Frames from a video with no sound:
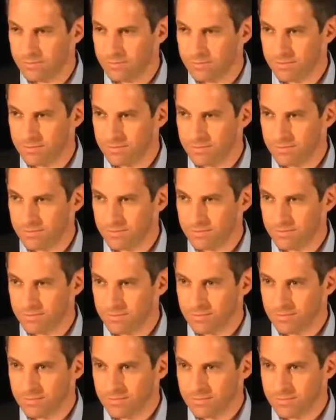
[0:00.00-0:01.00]

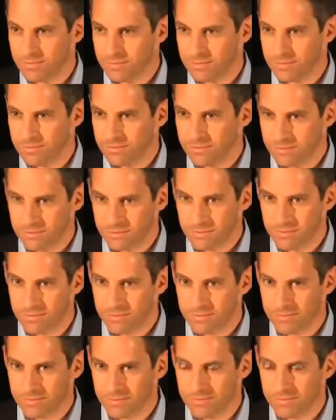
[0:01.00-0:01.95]
No one is speaking in this clip.